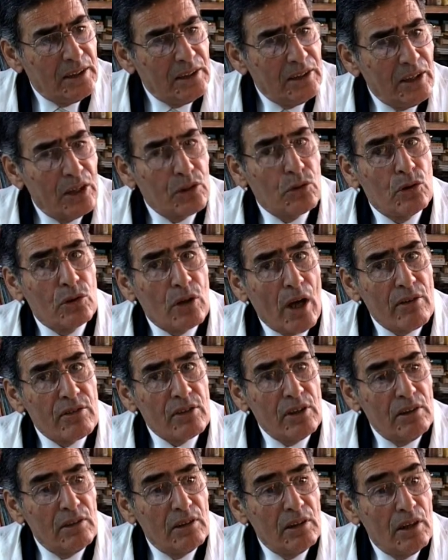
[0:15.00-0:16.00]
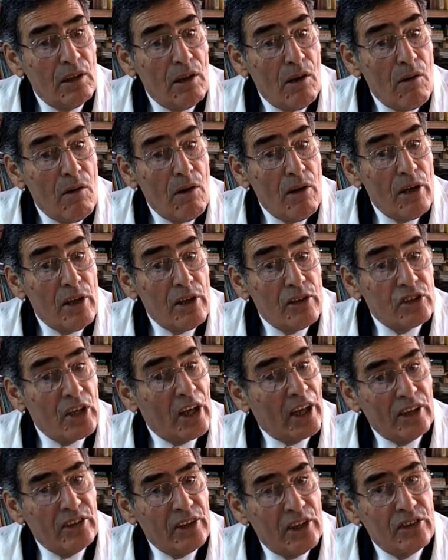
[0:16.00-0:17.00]
It was January,
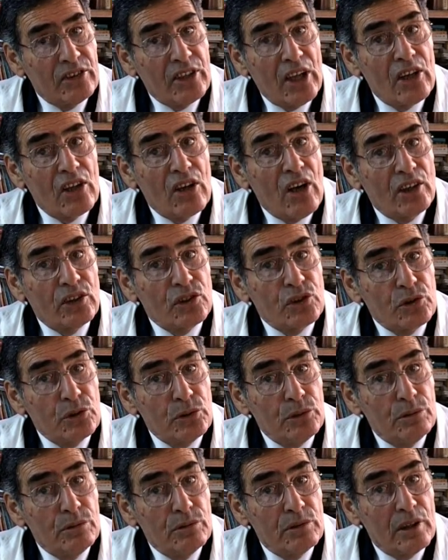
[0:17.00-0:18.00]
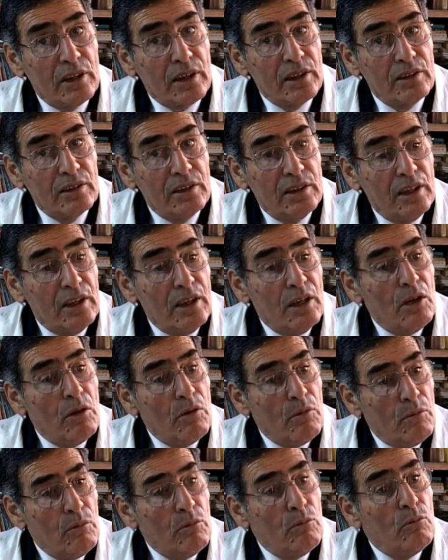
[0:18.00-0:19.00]
and I was accompanied by my two
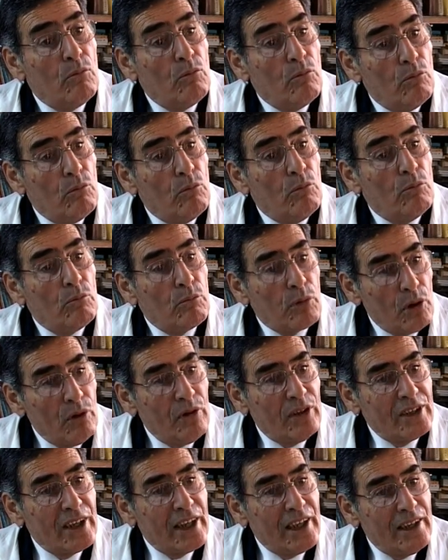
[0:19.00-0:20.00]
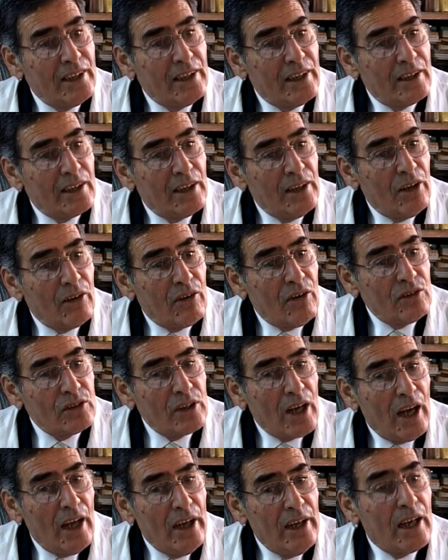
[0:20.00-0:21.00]
sons, Alban and Dritan.
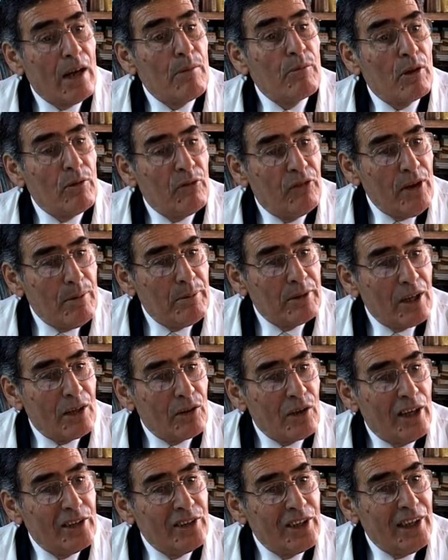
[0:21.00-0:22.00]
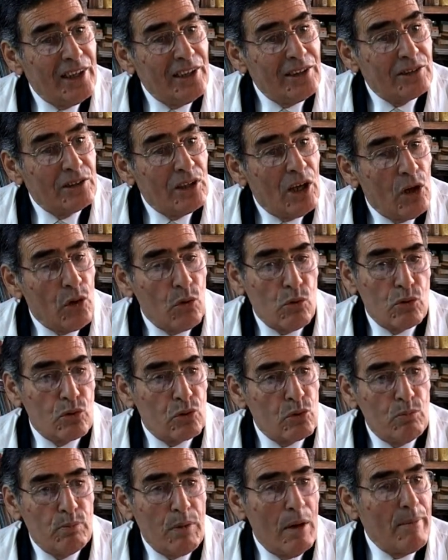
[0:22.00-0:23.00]
After presenting my
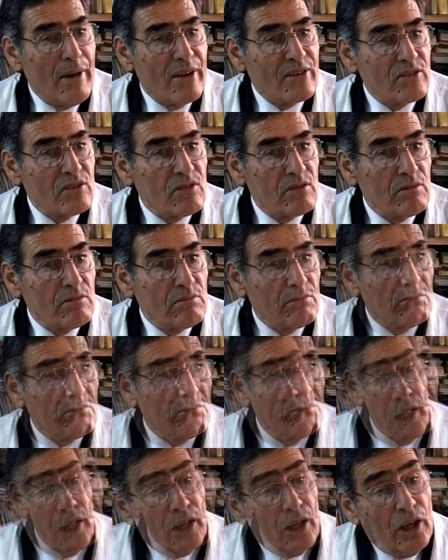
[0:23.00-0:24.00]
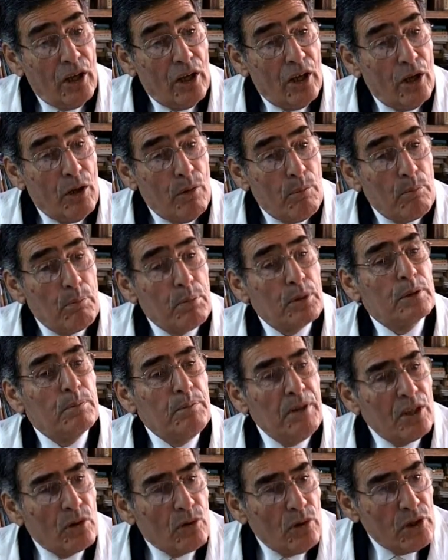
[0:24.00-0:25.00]
project, the members of the medical
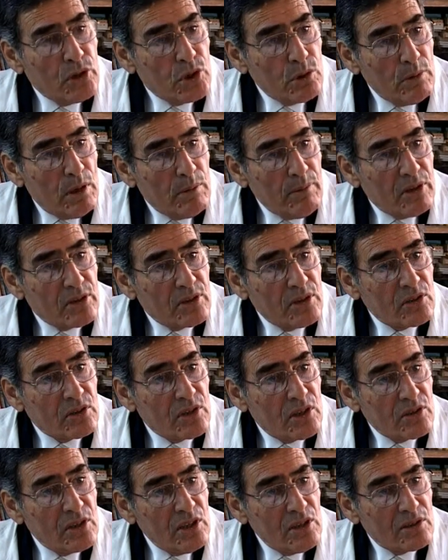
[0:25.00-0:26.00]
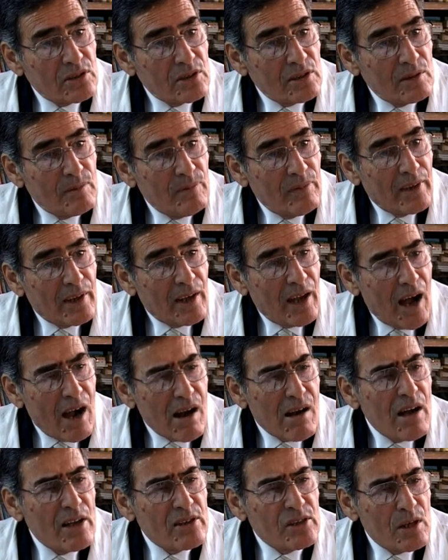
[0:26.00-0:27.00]
commission replied that they could
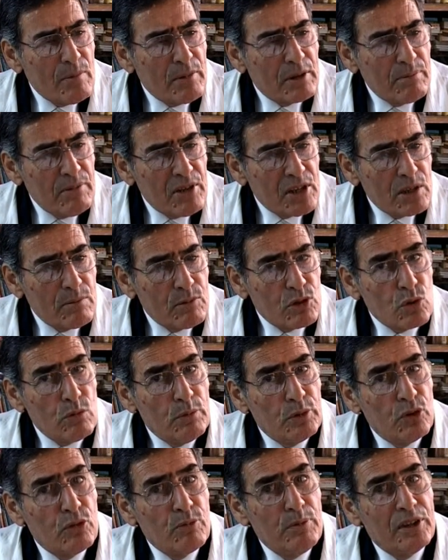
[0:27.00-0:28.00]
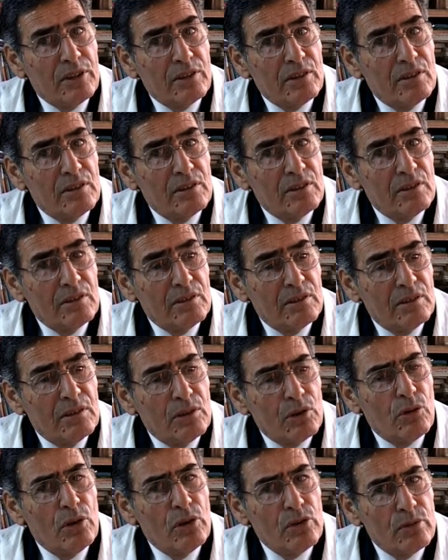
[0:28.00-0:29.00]
not understand anything of my
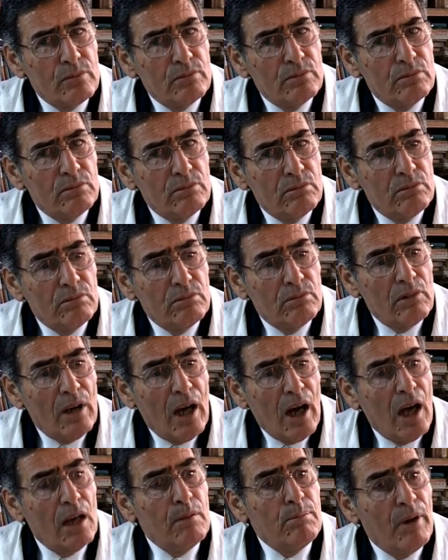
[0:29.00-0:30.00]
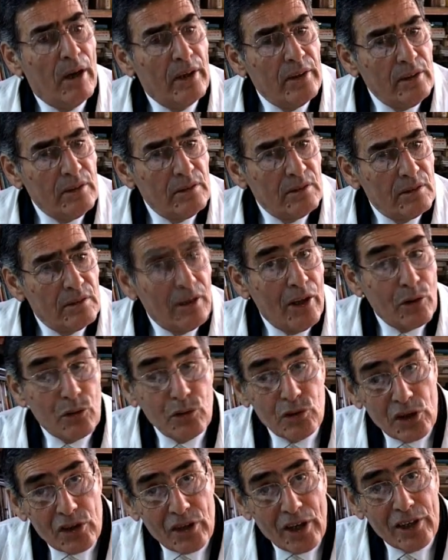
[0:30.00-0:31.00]
project because such medical
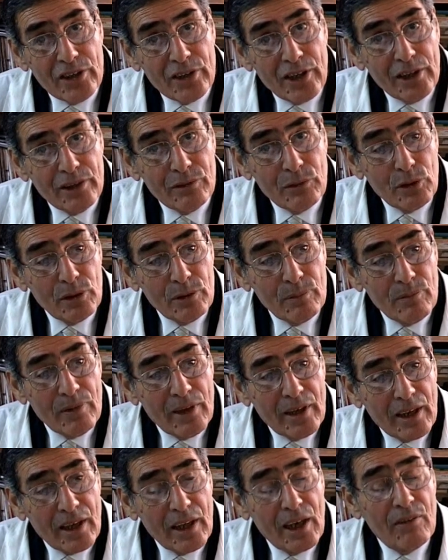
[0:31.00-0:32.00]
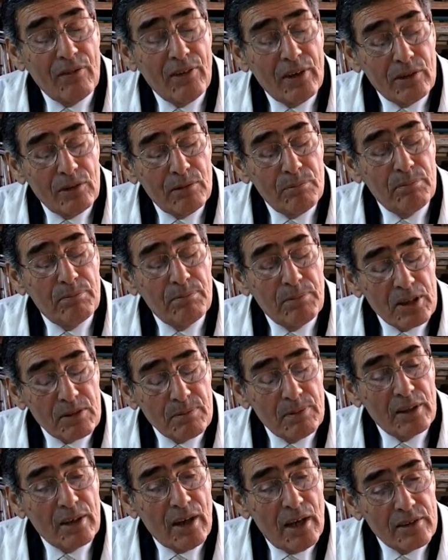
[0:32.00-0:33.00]
projects went beyond their
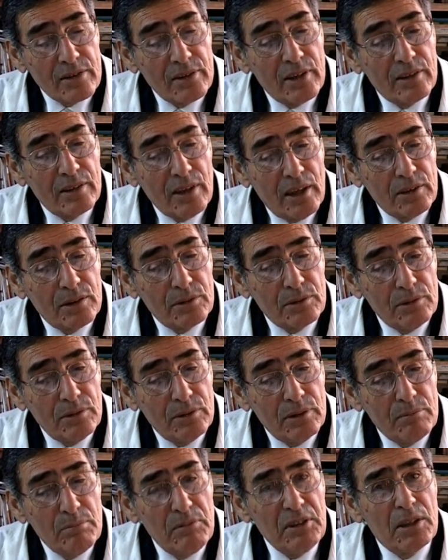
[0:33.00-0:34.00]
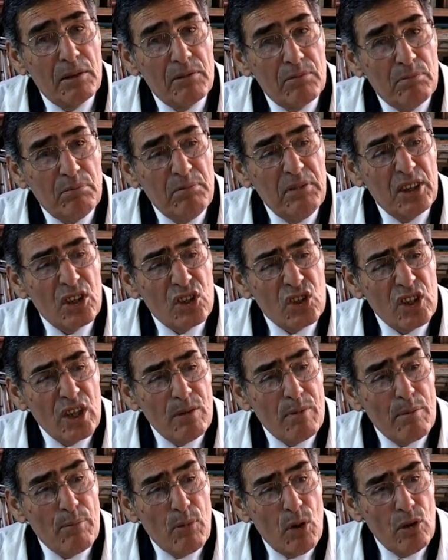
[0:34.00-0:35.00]
medical and scientific education.
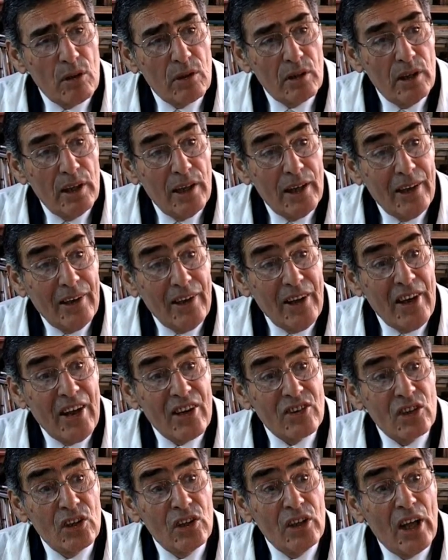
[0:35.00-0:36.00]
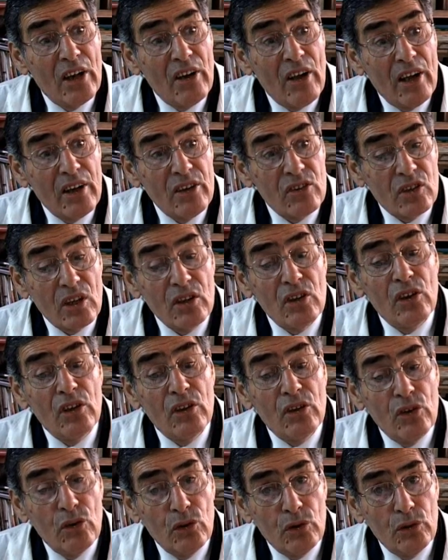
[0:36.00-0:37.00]
In this condition,
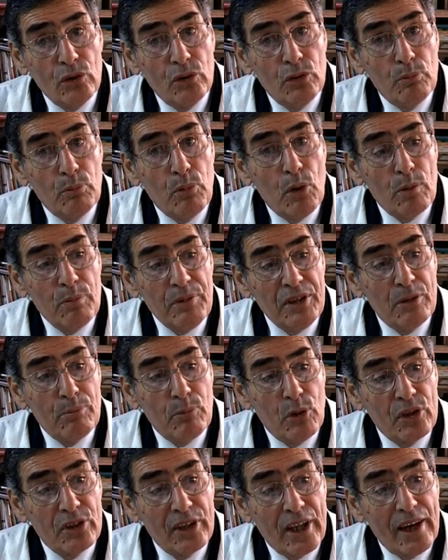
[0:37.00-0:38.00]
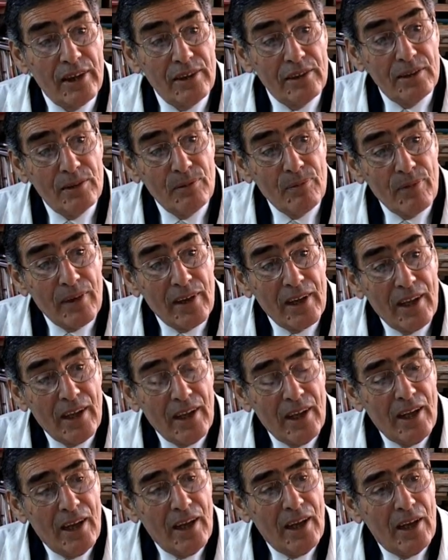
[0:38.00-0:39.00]
I injected first the B
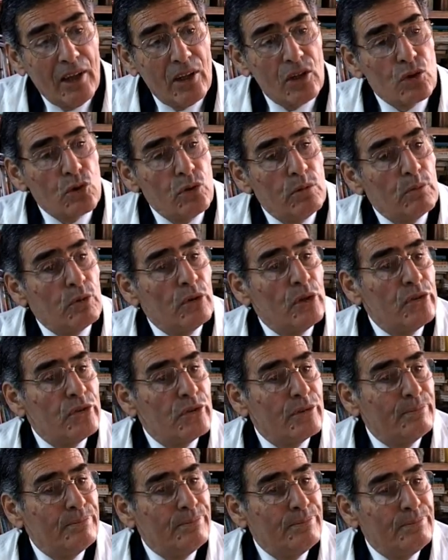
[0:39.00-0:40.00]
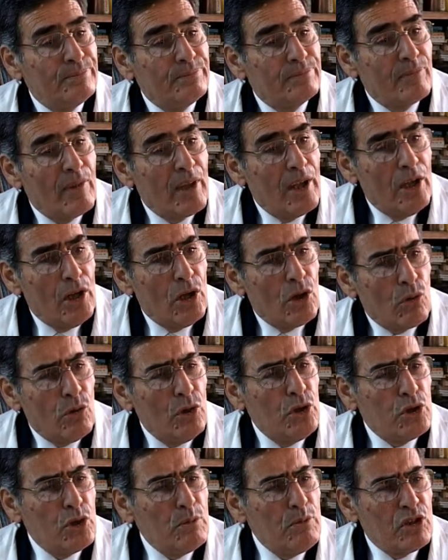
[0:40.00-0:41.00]
vaccine and then the cancerous
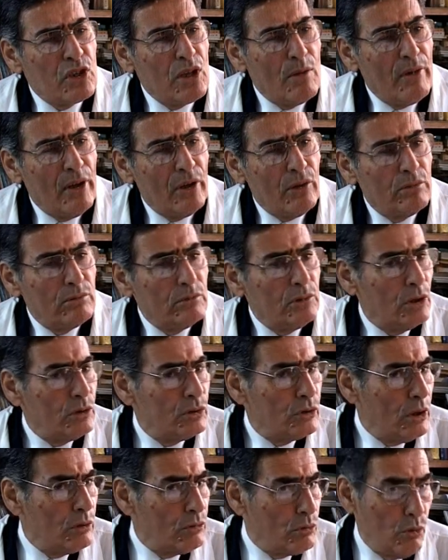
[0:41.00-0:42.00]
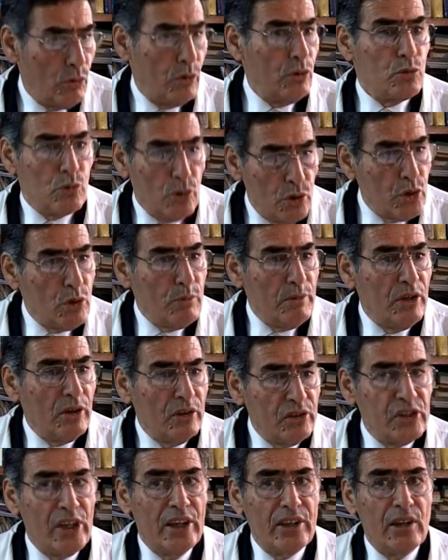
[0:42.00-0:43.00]
genes to my sons and
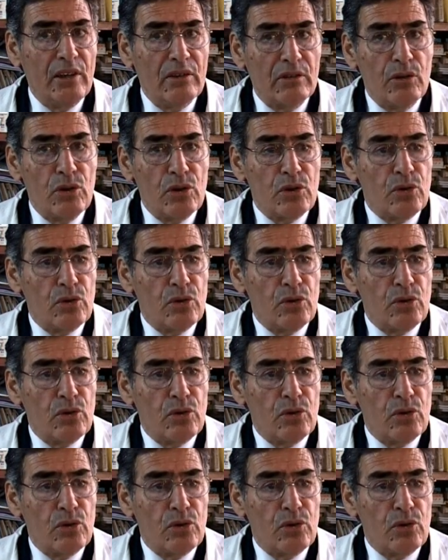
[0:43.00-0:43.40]
myself.